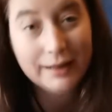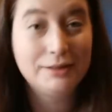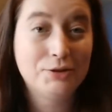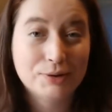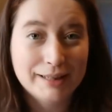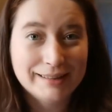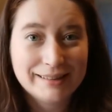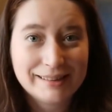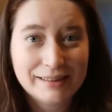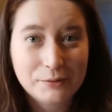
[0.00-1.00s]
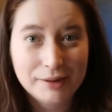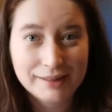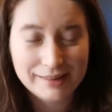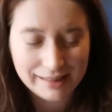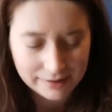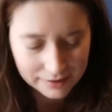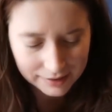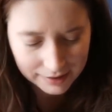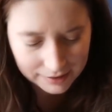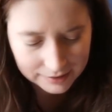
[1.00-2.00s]
Knit Joys with a Z.
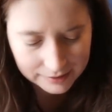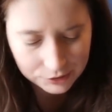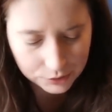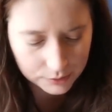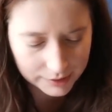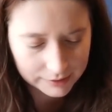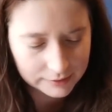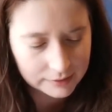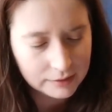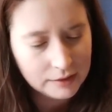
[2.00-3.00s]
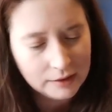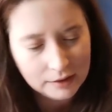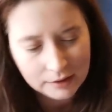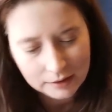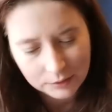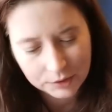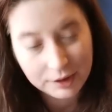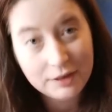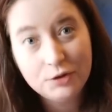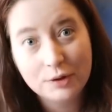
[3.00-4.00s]
Knit Joys or
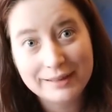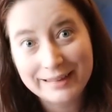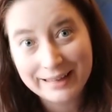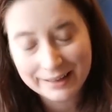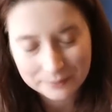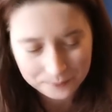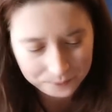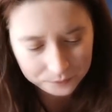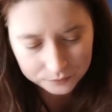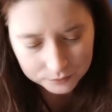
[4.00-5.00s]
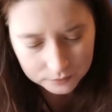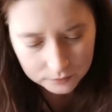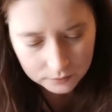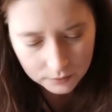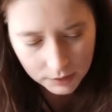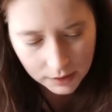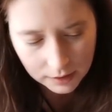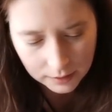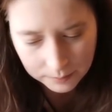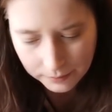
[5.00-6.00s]
Knit Joysy.
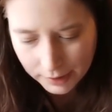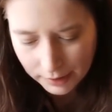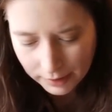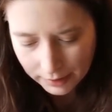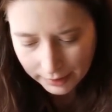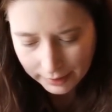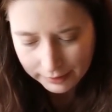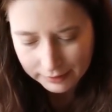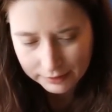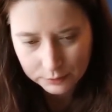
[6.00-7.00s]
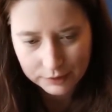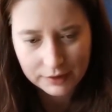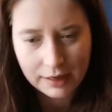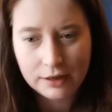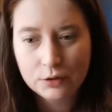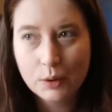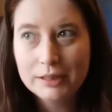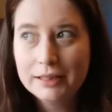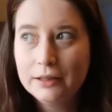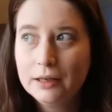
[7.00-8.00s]
And this was a
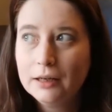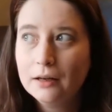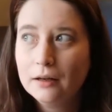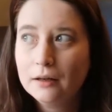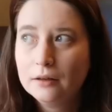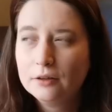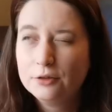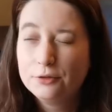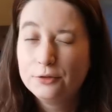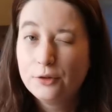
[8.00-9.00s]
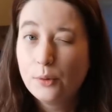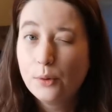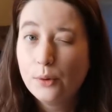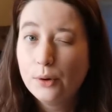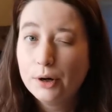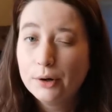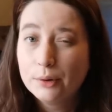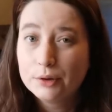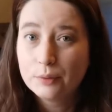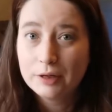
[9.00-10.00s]
24
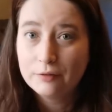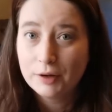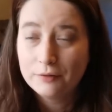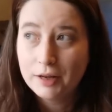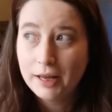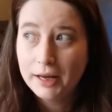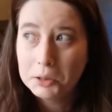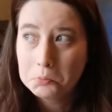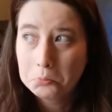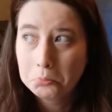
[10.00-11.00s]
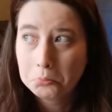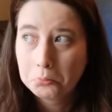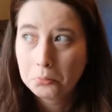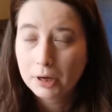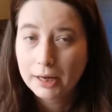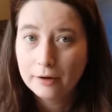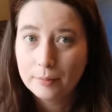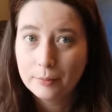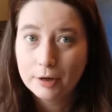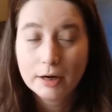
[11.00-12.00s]
or 25 day,
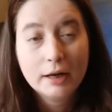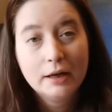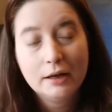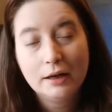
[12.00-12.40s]
can't remember,